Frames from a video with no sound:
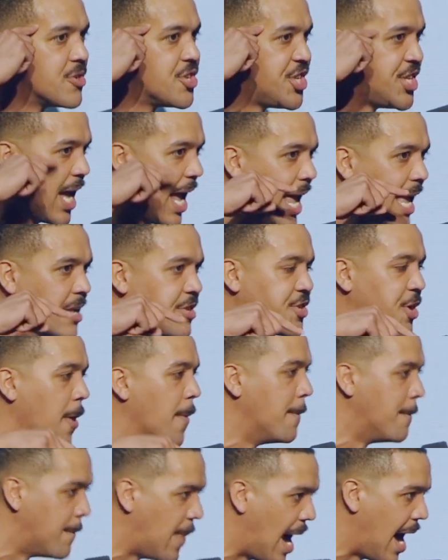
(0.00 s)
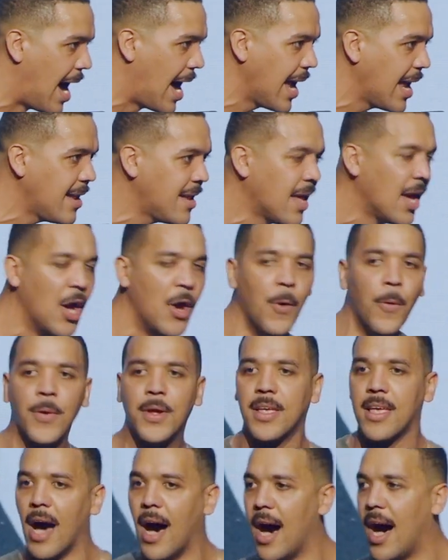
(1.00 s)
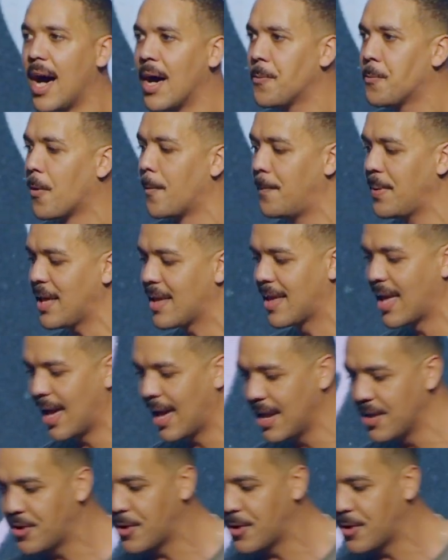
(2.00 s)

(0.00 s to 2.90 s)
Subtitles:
change our mind, God will begin